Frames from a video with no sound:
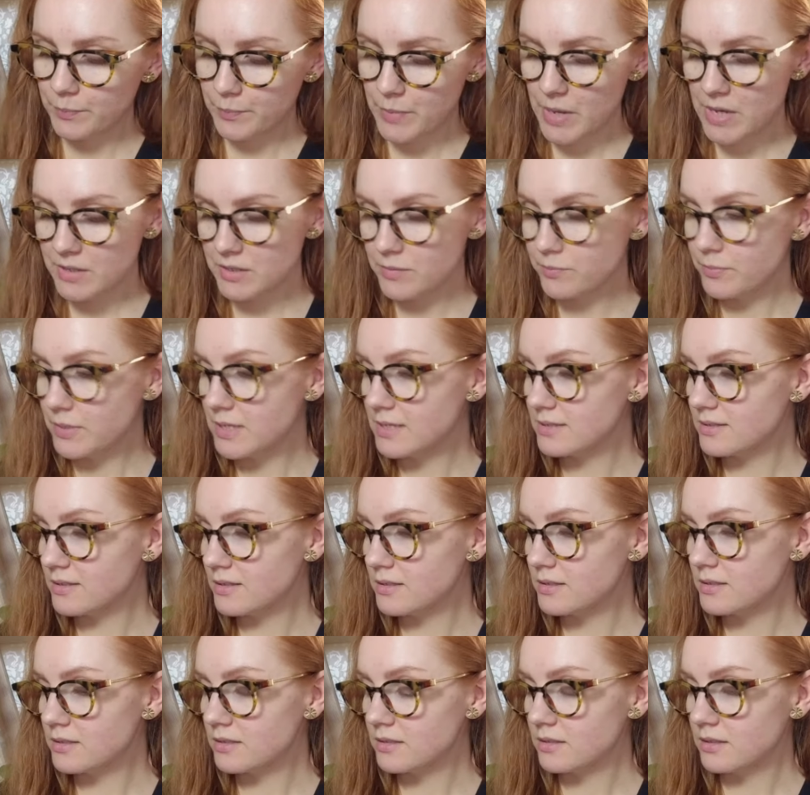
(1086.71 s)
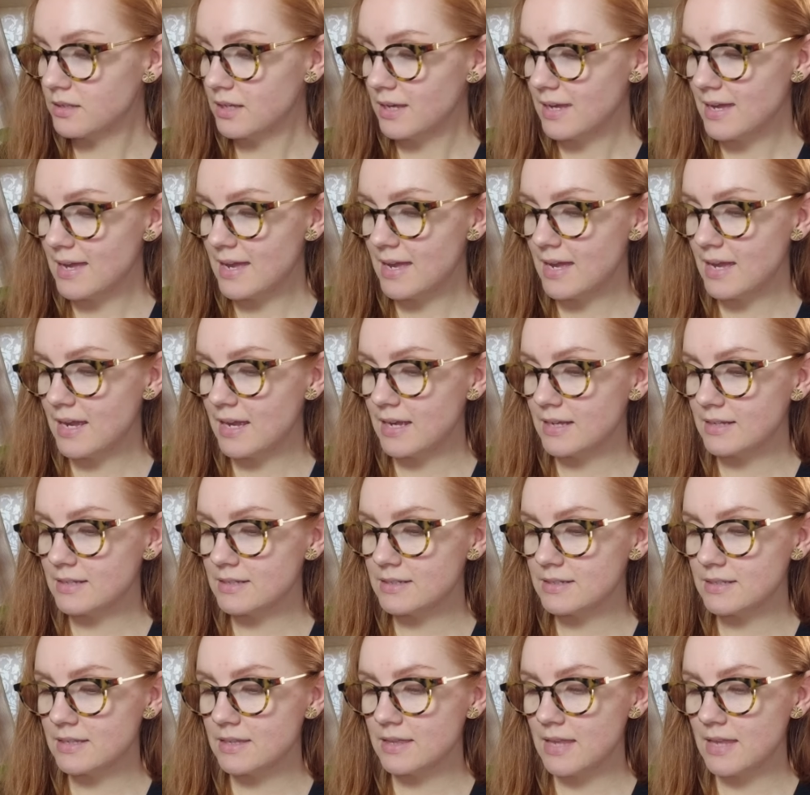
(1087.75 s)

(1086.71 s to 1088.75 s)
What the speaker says: pattern pieces, and